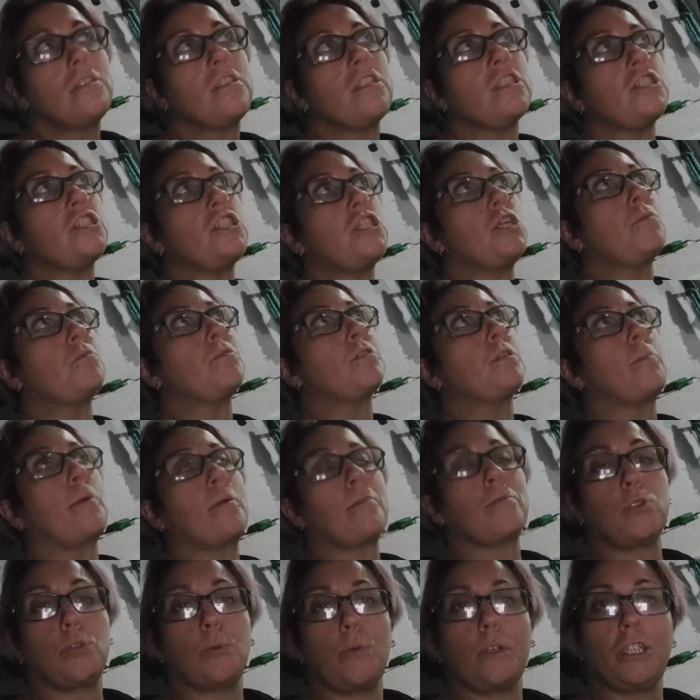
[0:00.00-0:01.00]
that she was
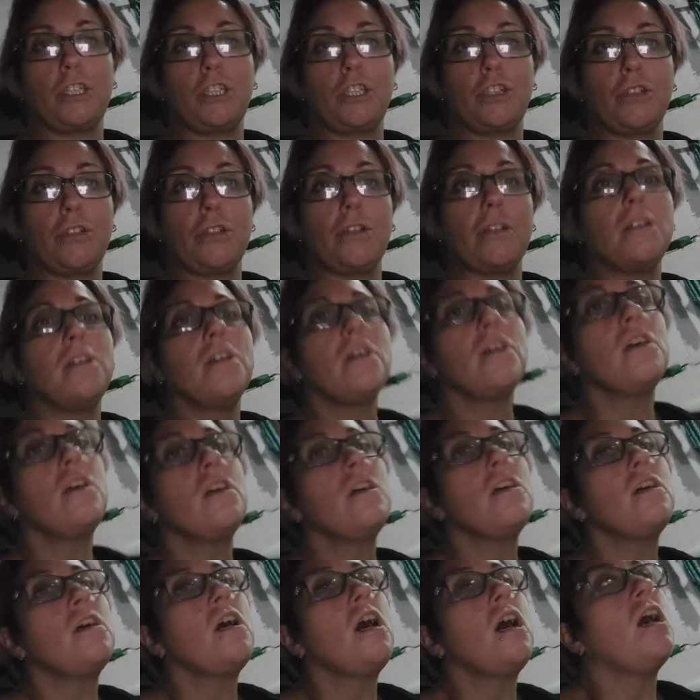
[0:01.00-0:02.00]
about to endure.
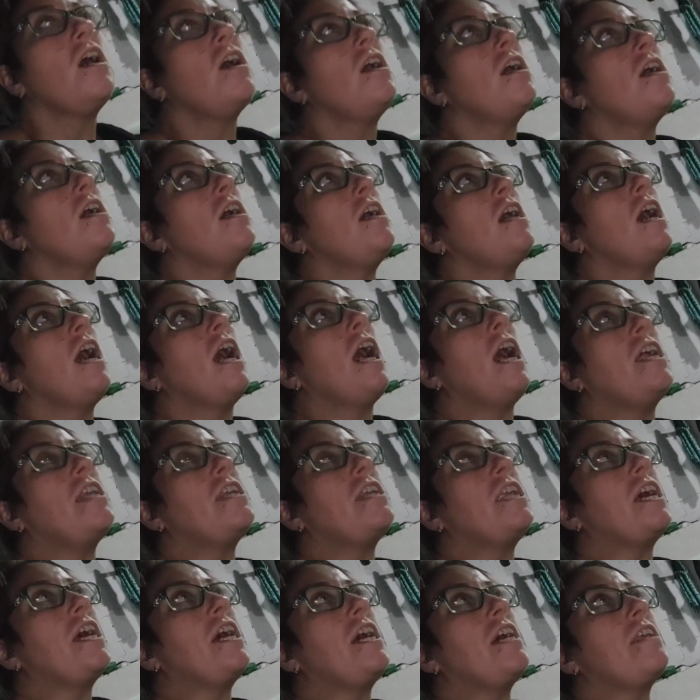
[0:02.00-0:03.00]

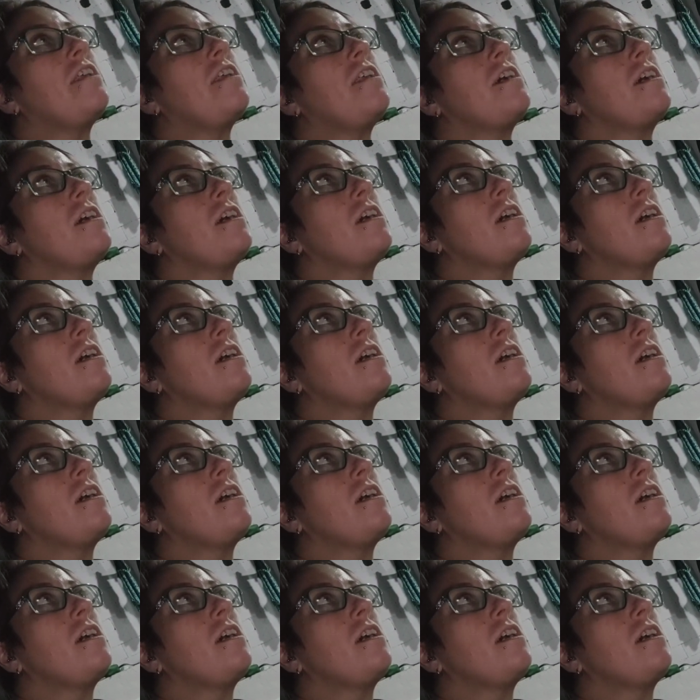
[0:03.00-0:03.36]
And then